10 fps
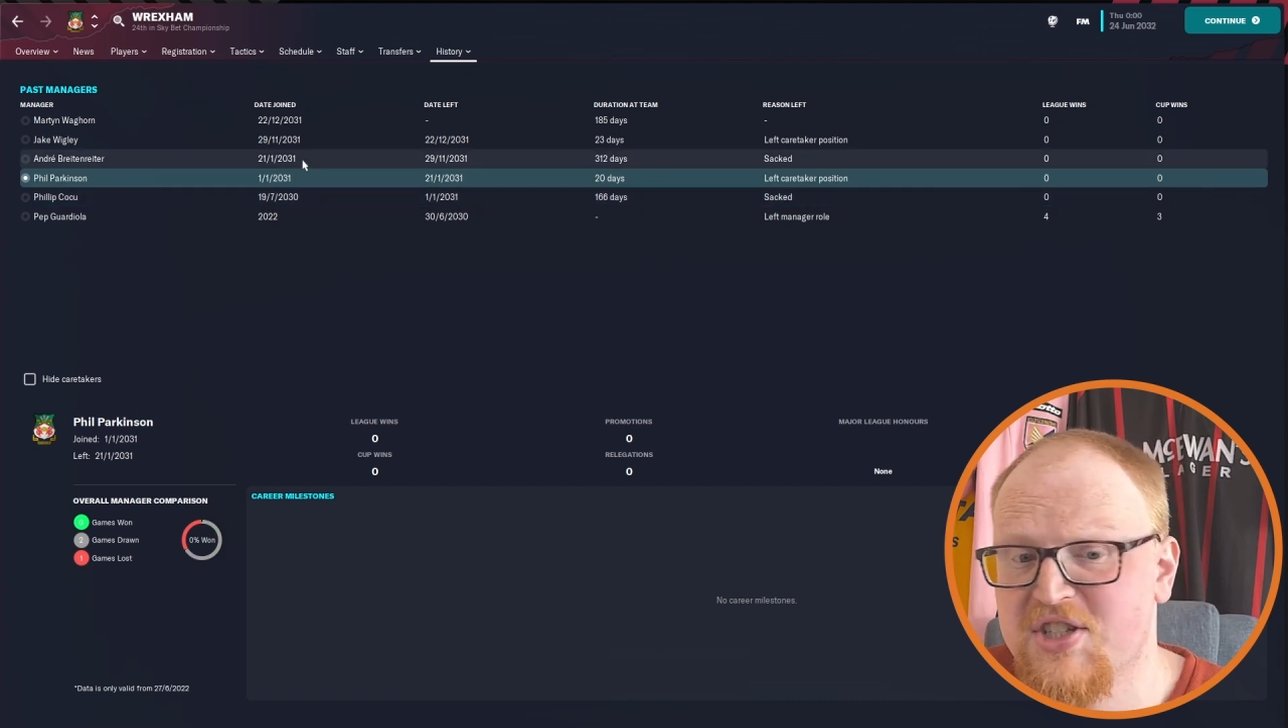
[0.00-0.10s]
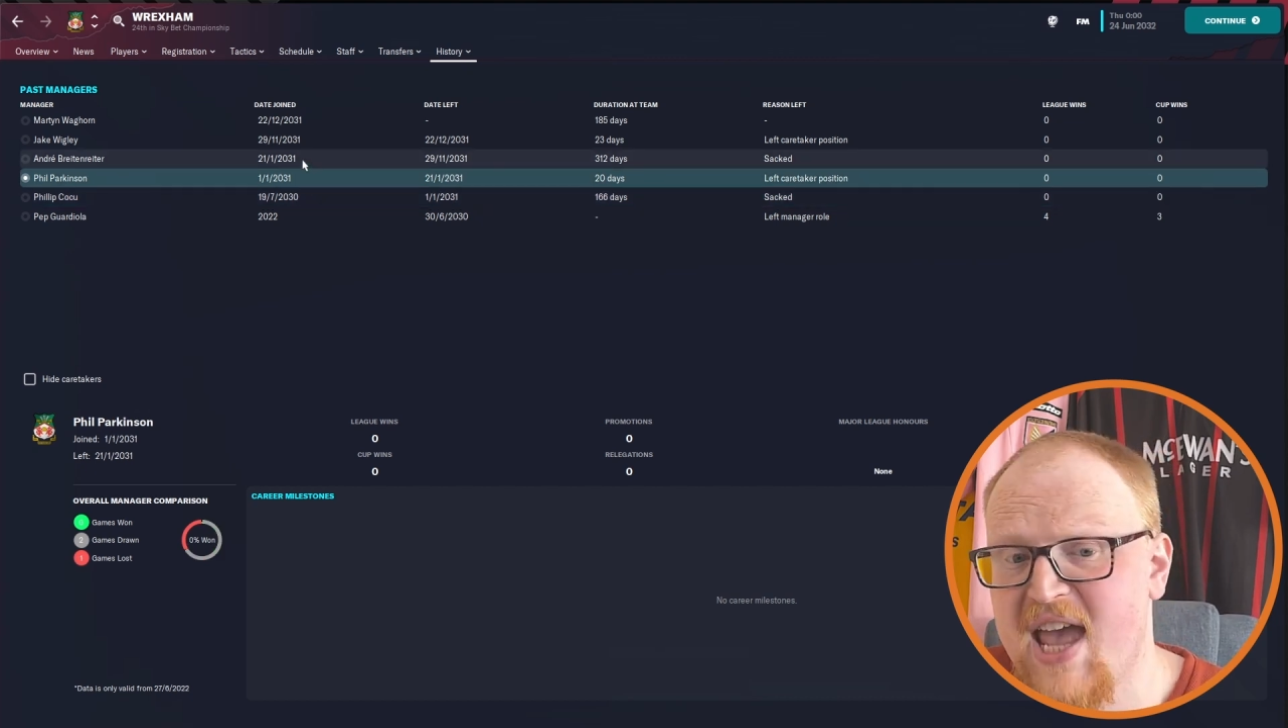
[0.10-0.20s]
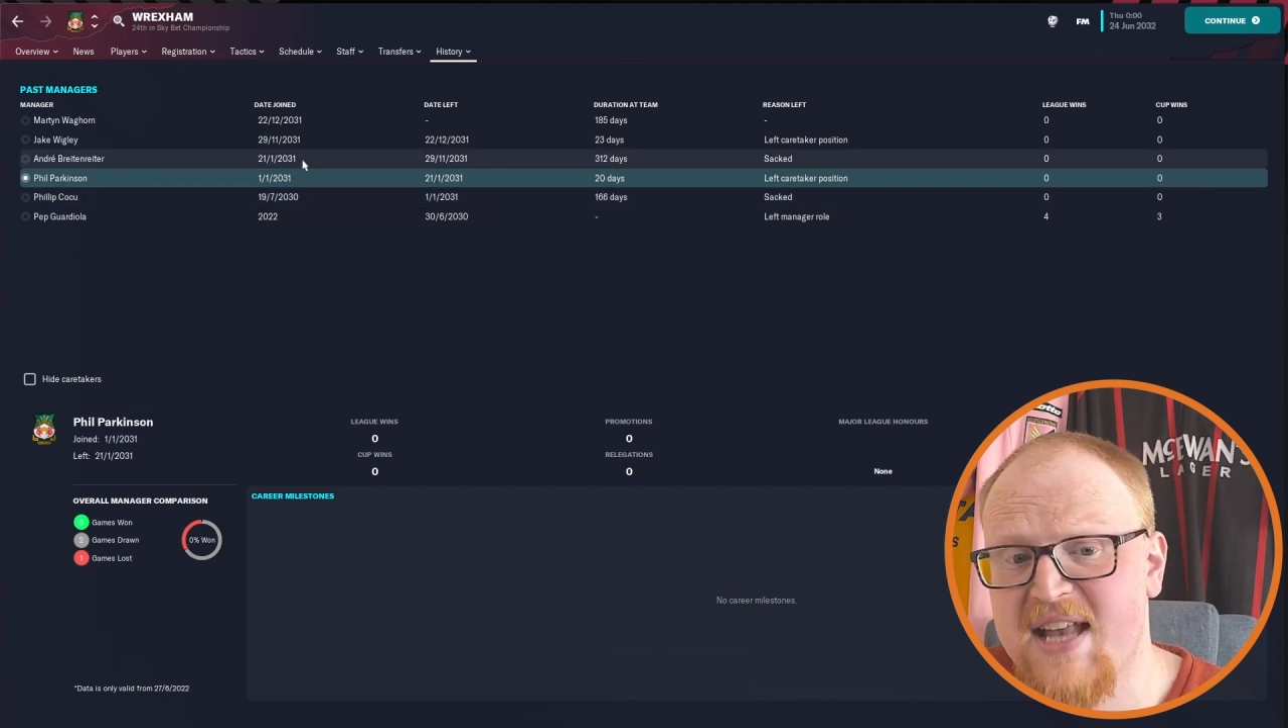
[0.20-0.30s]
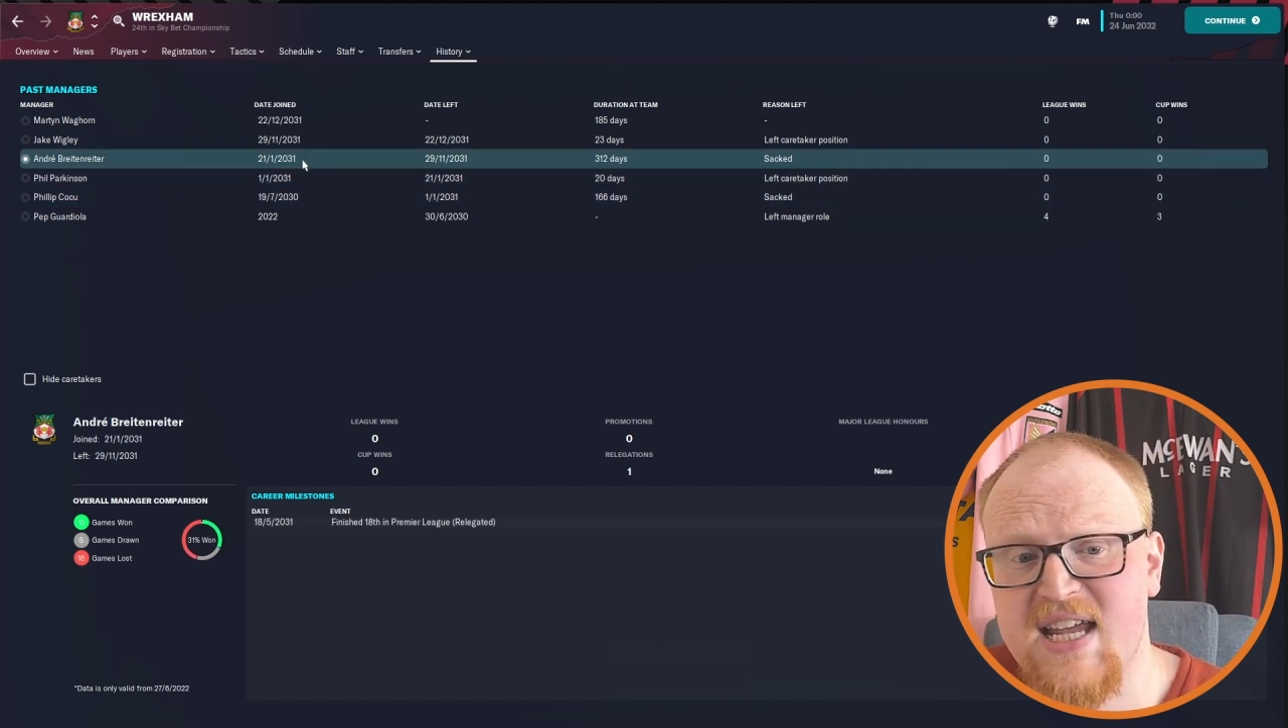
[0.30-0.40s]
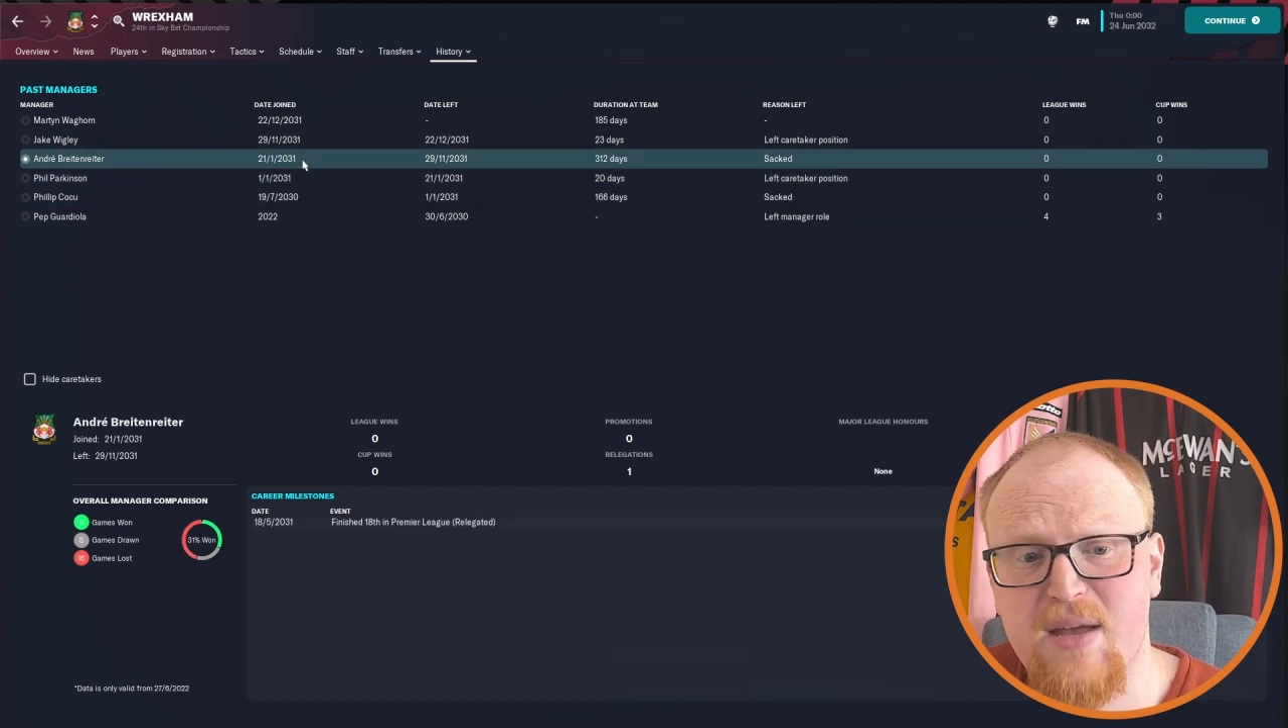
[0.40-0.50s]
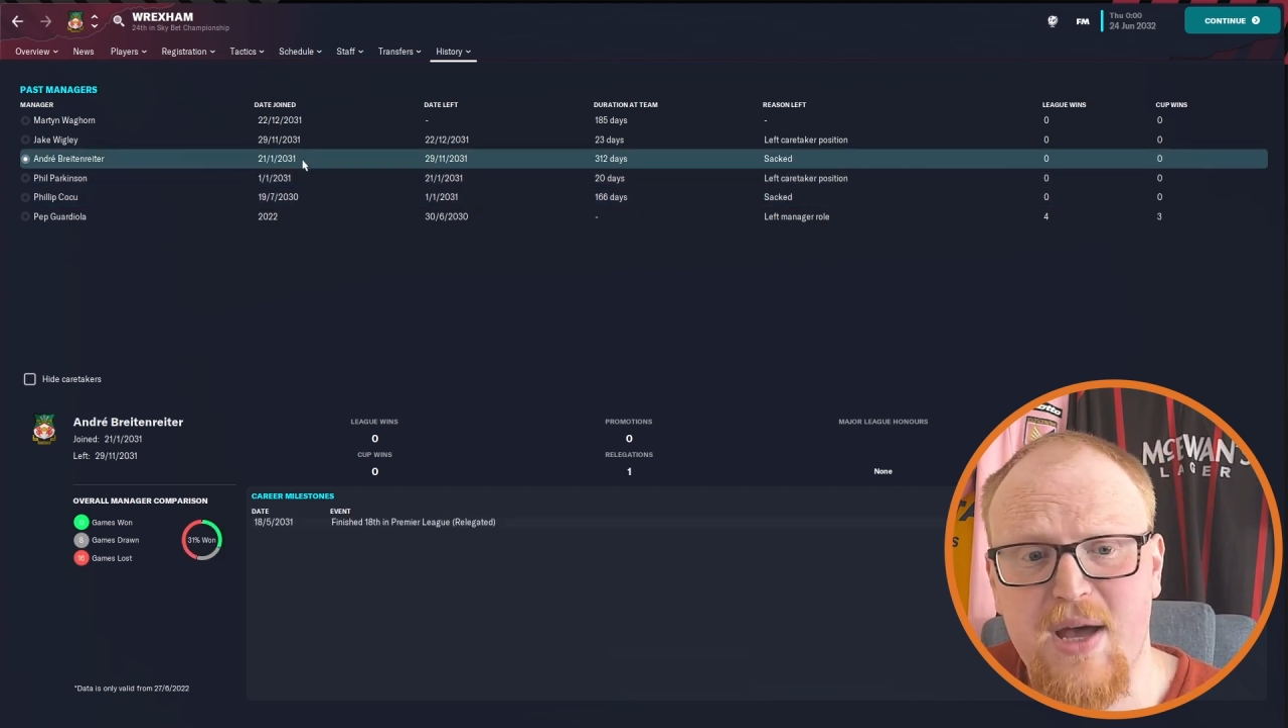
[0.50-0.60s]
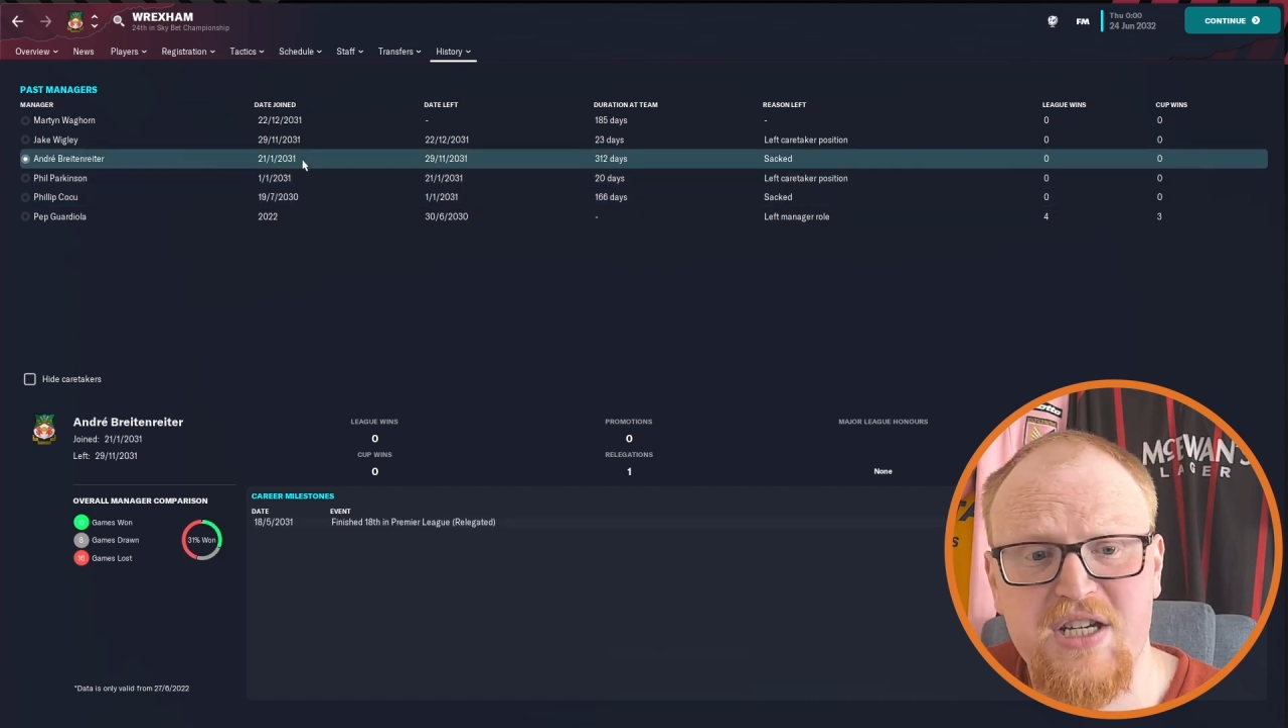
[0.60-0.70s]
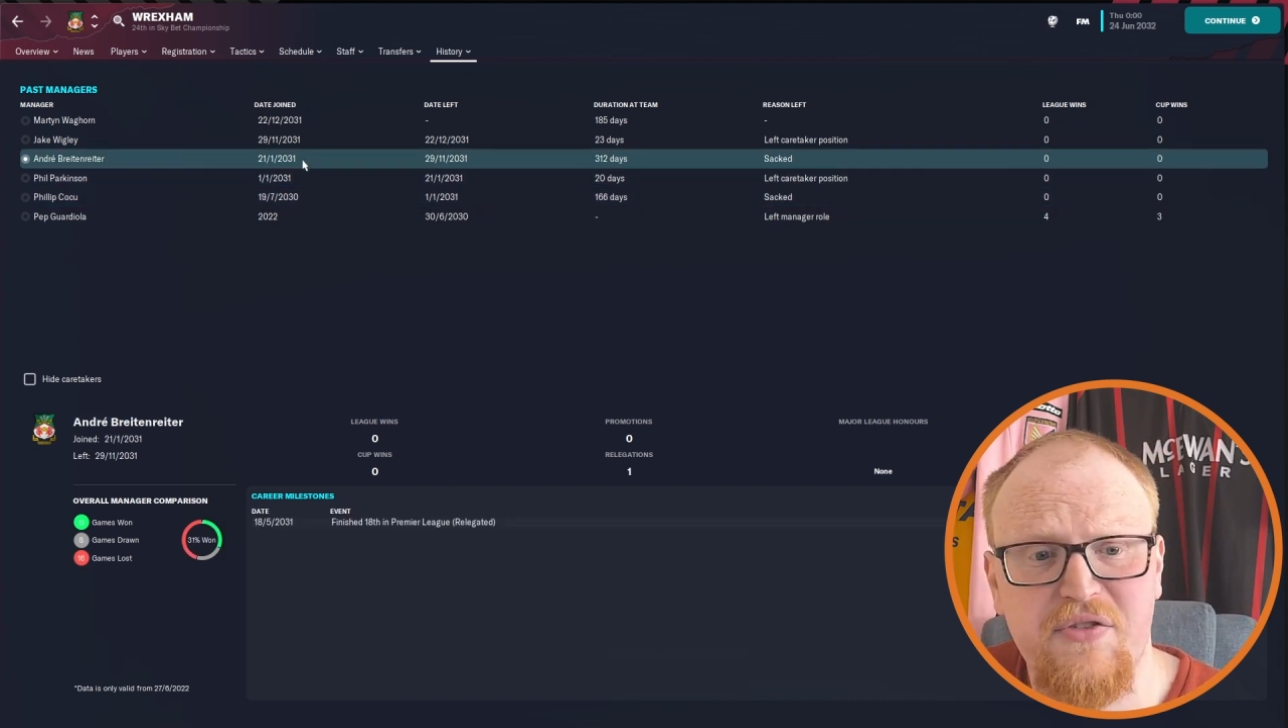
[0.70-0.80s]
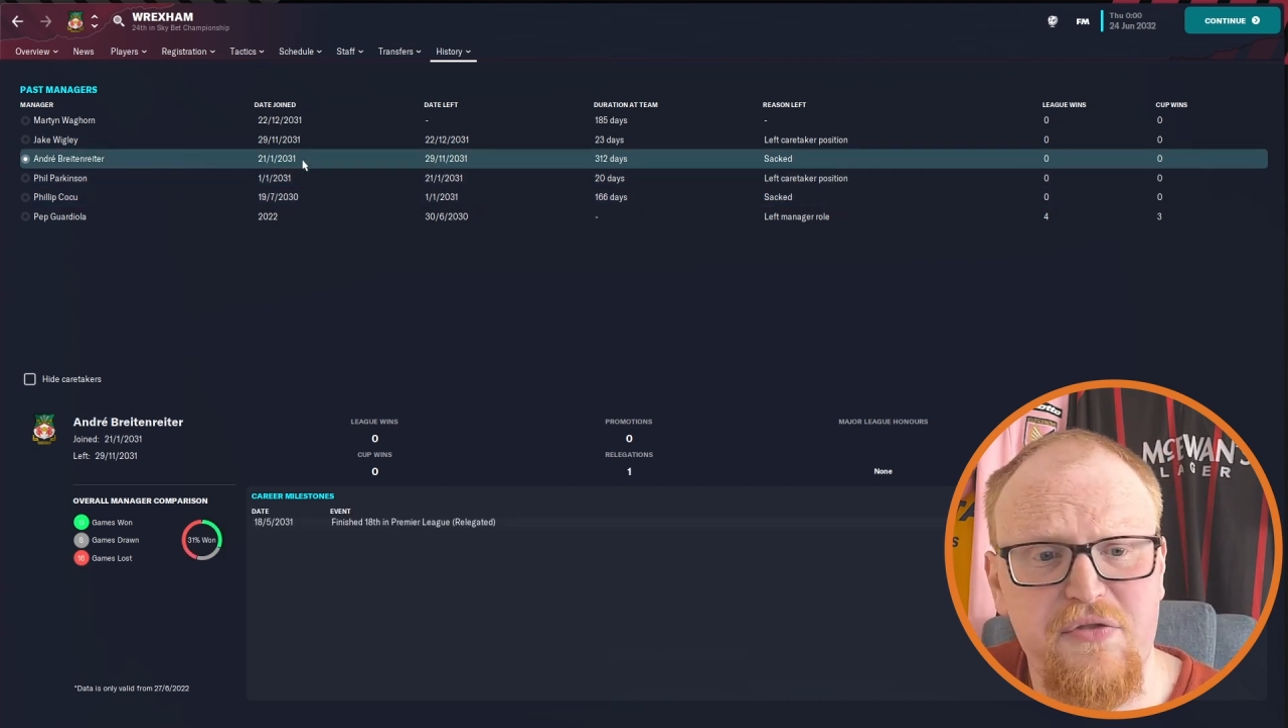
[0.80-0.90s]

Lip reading: caretaker manager